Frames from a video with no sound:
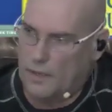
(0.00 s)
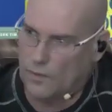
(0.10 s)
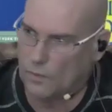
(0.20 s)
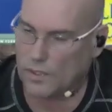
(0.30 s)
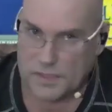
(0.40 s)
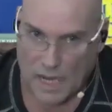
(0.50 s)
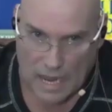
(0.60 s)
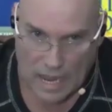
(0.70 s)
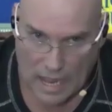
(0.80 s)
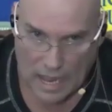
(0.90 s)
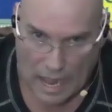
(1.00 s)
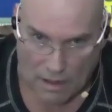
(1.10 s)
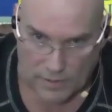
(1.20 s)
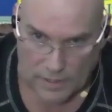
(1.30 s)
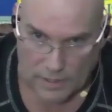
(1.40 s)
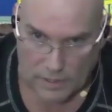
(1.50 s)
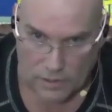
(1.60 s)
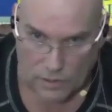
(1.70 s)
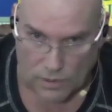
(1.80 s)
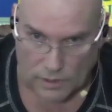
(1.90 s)
In other words, having
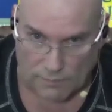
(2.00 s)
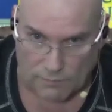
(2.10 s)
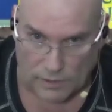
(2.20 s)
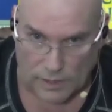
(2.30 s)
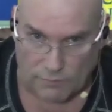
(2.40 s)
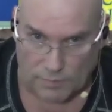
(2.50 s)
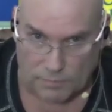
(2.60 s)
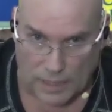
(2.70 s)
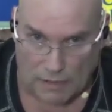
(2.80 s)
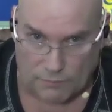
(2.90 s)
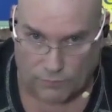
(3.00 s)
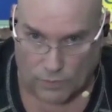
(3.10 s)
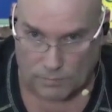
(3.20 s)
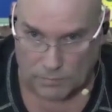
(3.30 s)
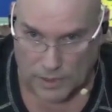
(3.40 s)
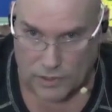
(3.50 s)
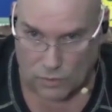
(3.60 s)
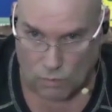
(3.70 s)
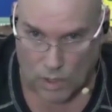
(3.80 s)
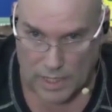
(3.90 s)
your 1111 platform, like
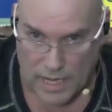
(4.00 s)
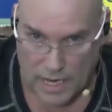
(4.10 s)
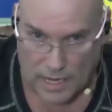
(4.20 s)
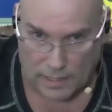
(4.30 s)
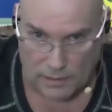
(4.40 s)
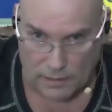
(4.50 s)
your one hit,